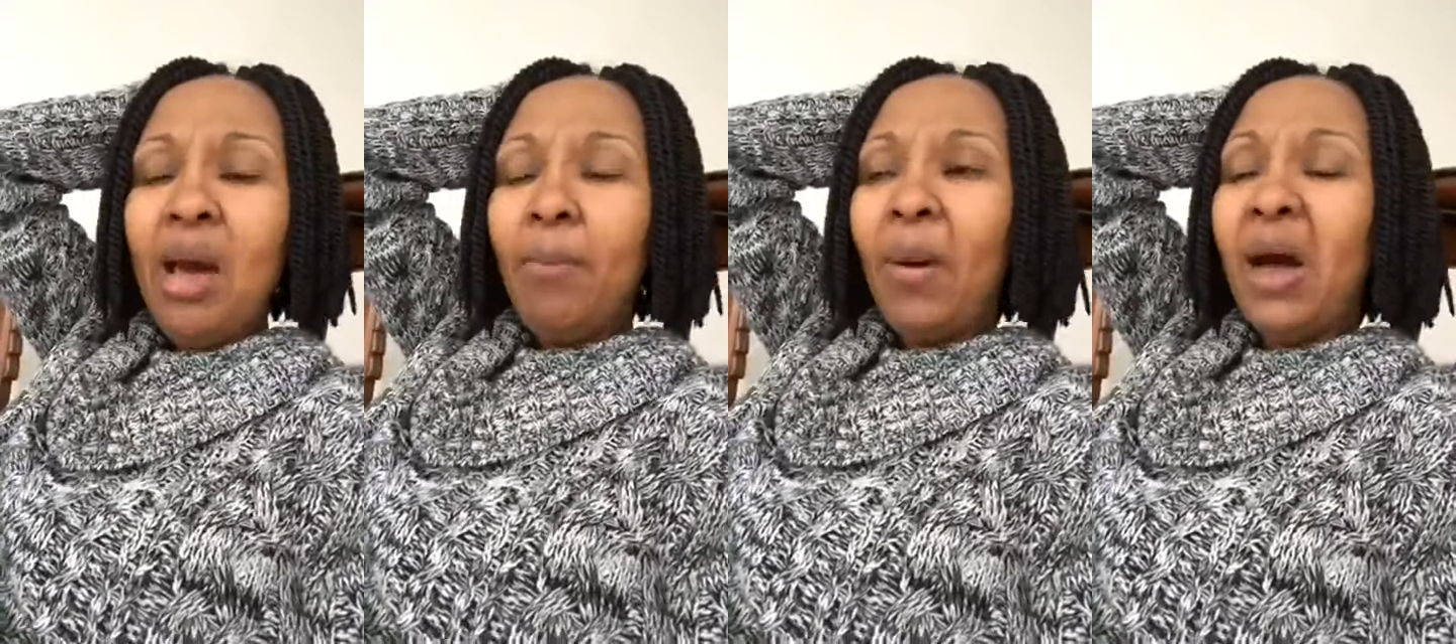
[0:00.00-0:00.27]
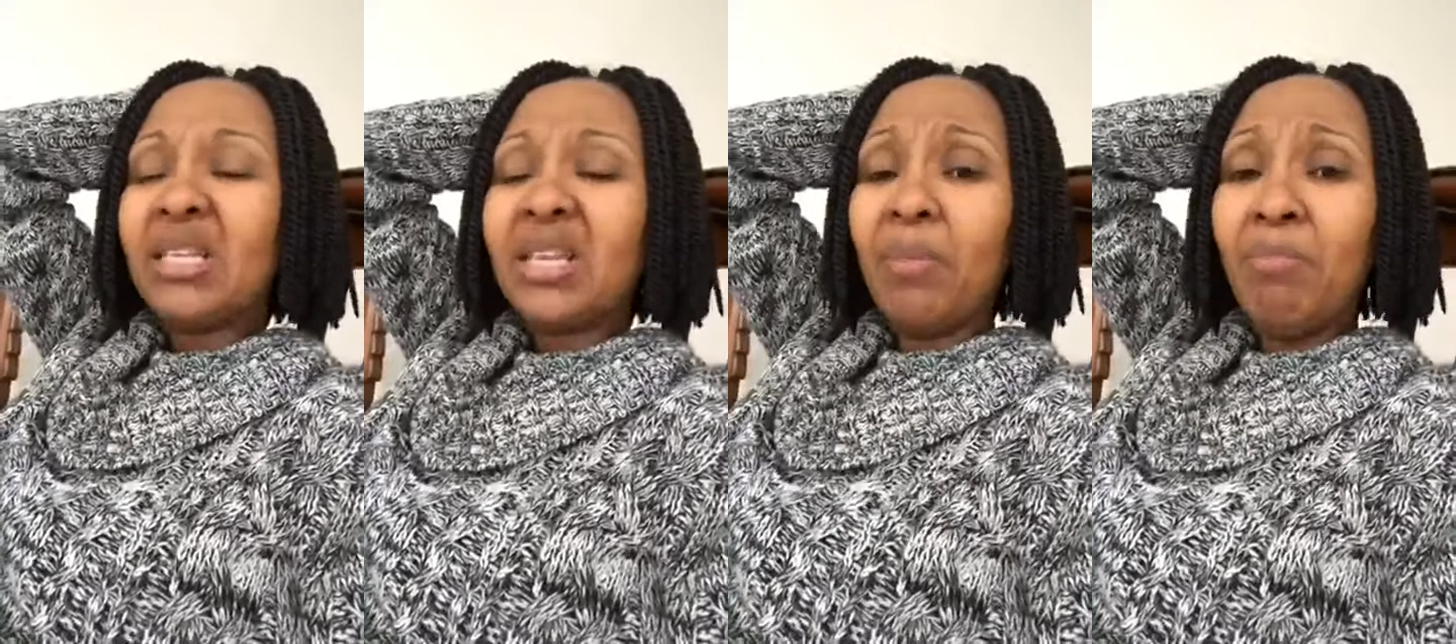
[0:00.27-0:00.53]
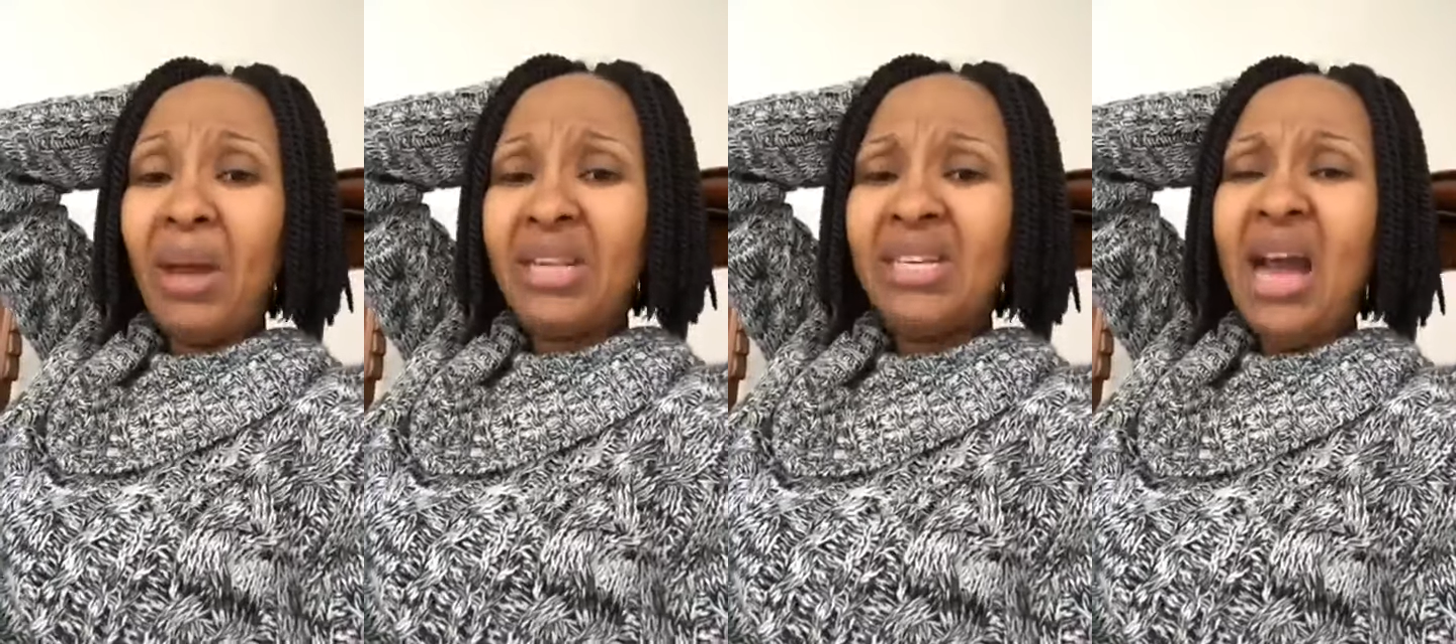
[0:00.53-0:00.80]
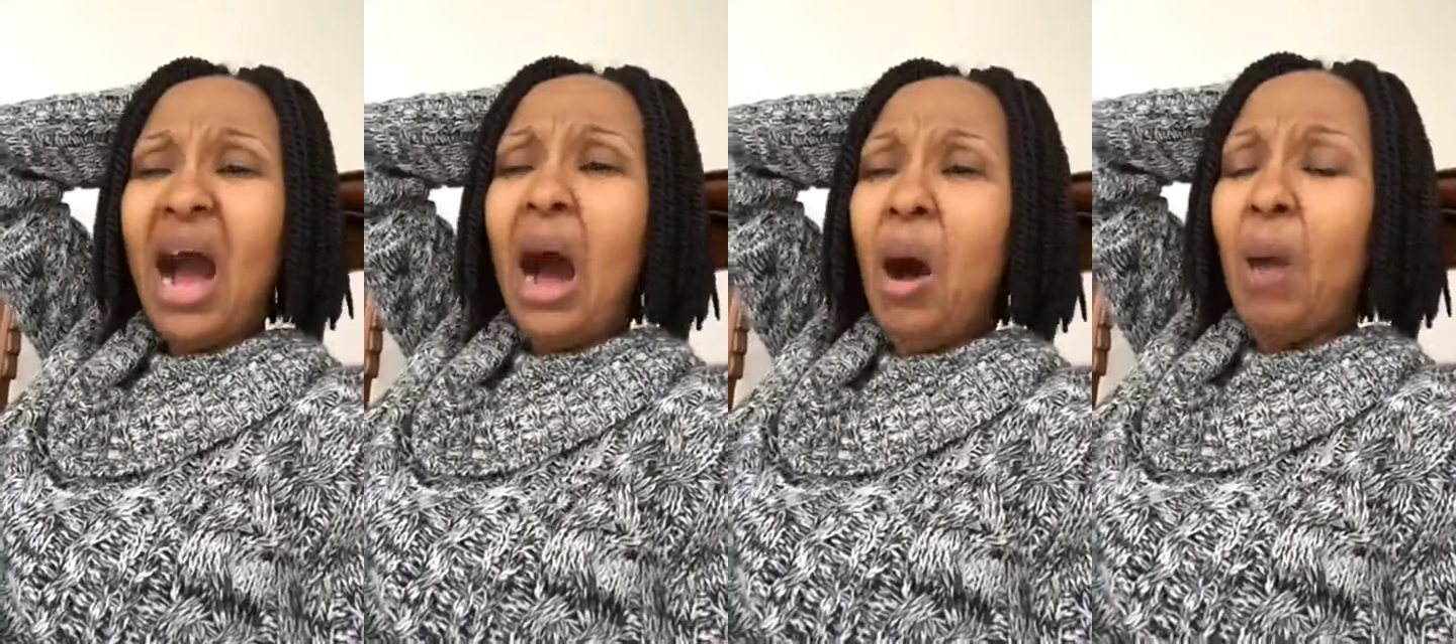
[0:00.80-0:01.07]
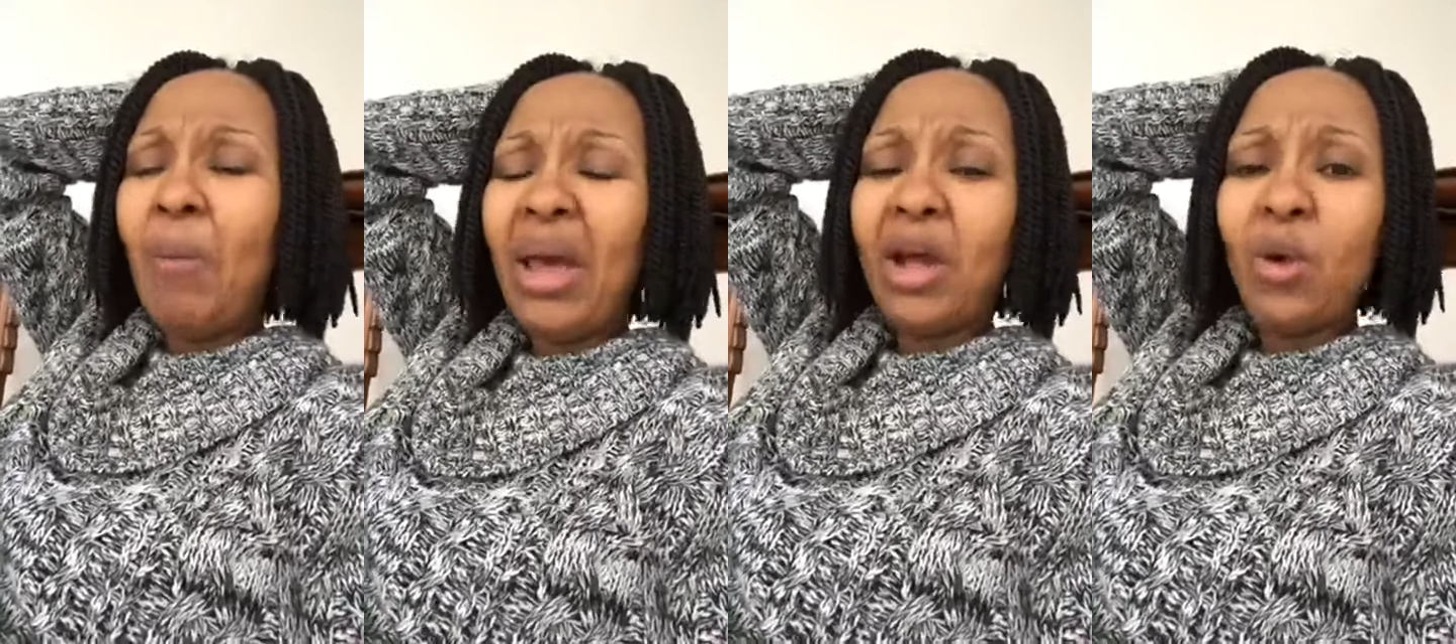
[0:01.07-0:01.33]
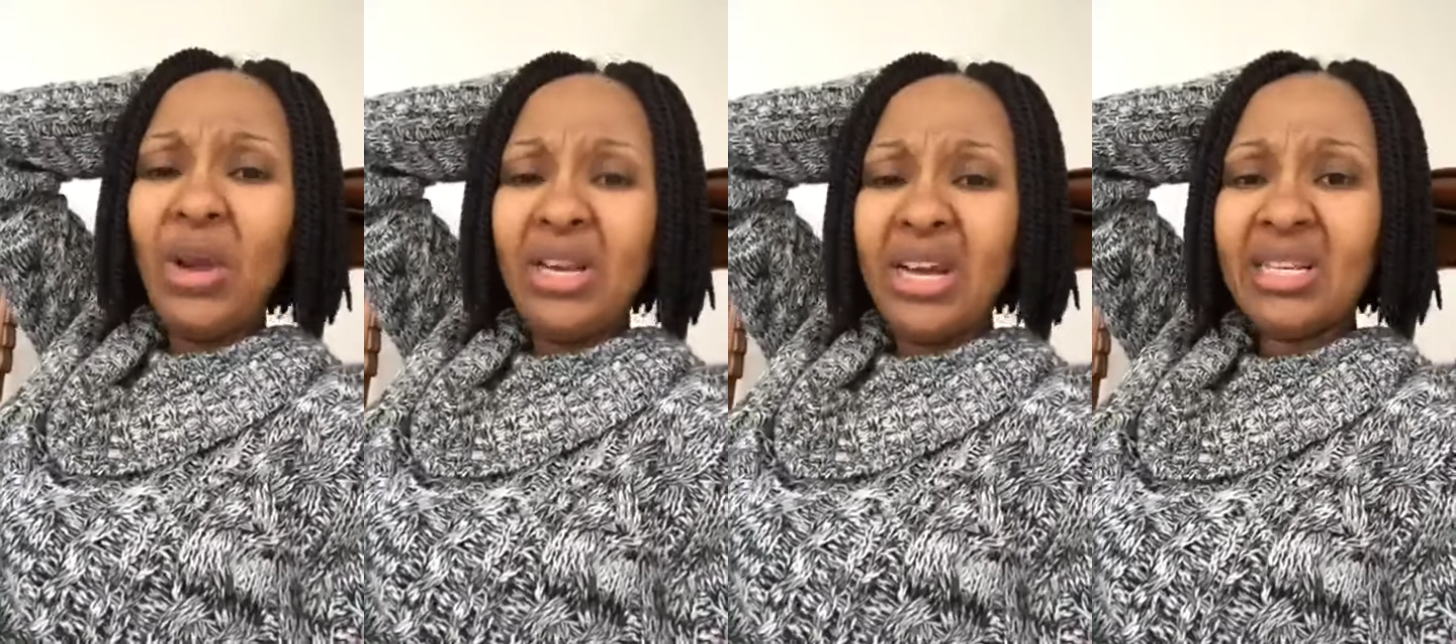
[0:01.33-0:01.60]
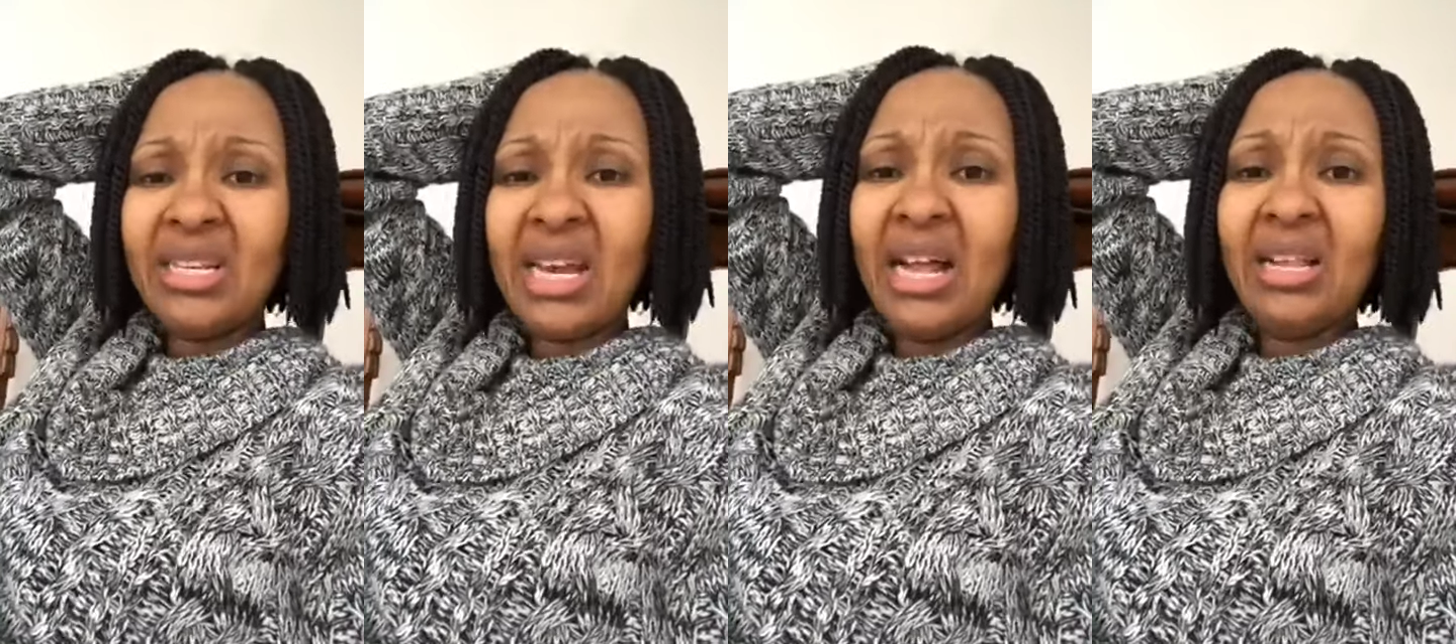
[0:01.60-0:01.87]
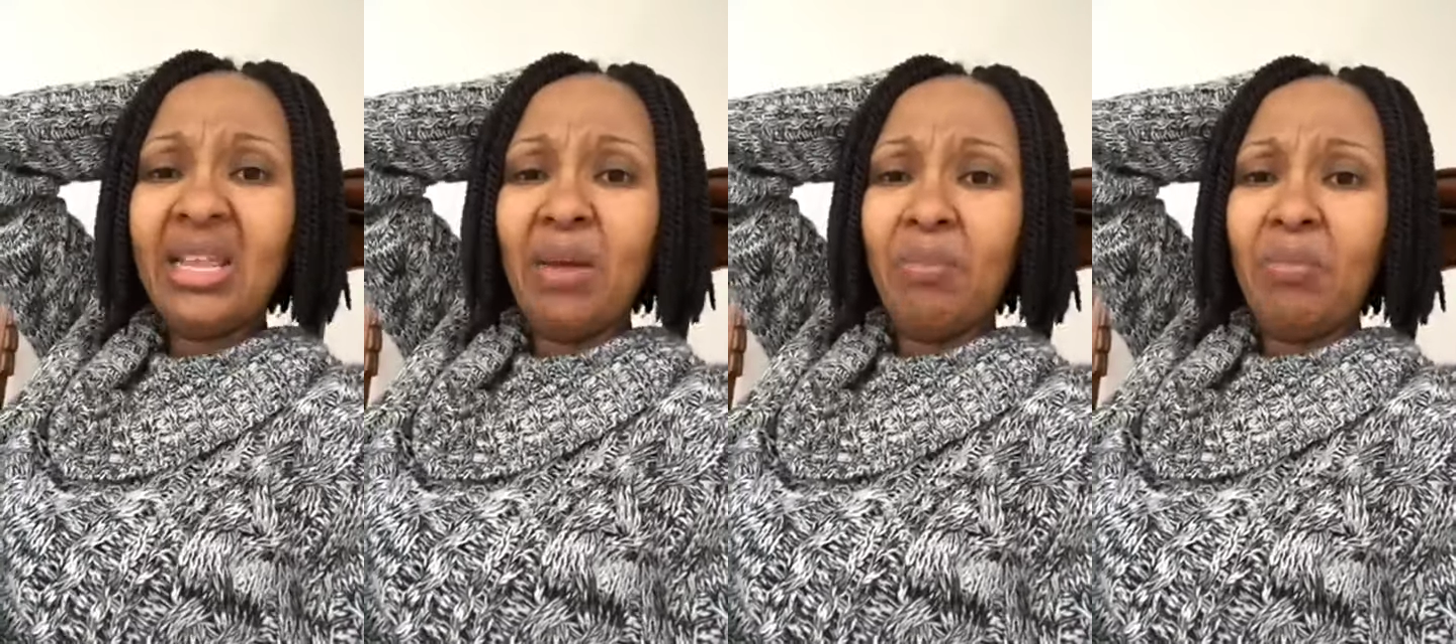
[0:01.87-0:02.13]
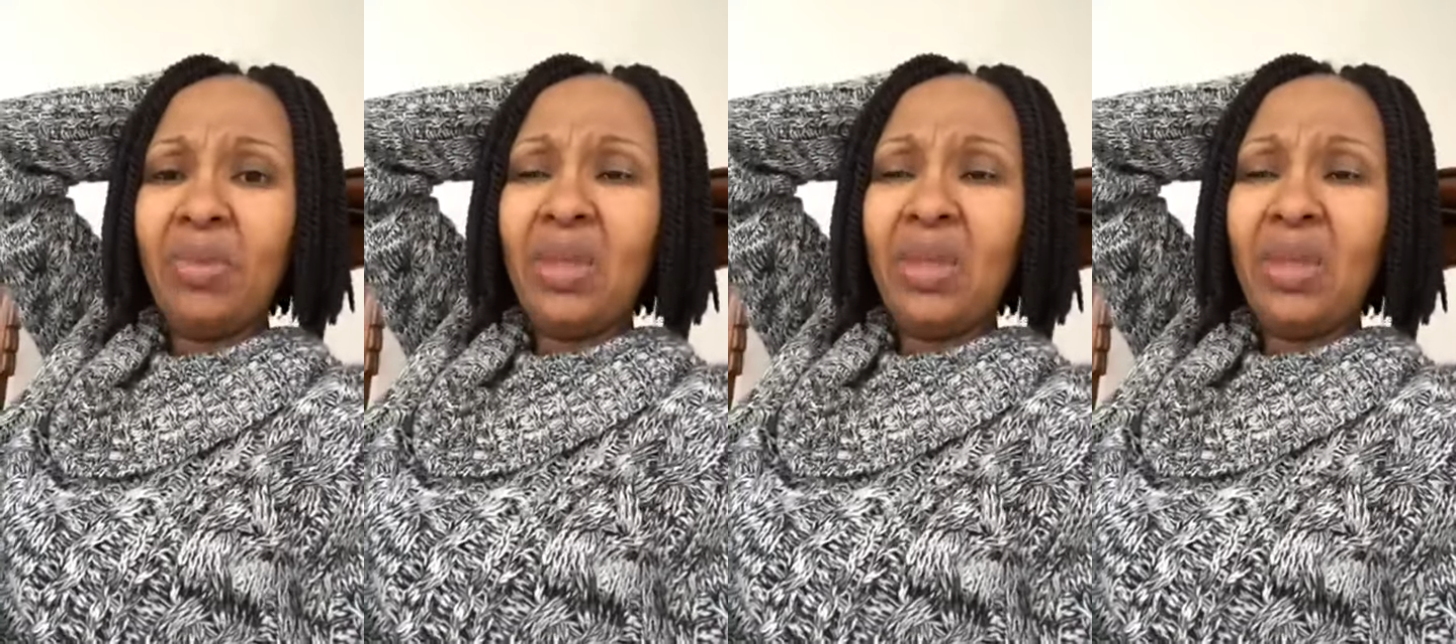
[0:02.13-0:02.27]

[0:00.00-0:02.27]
Pastor Betty, how am I going to tell them?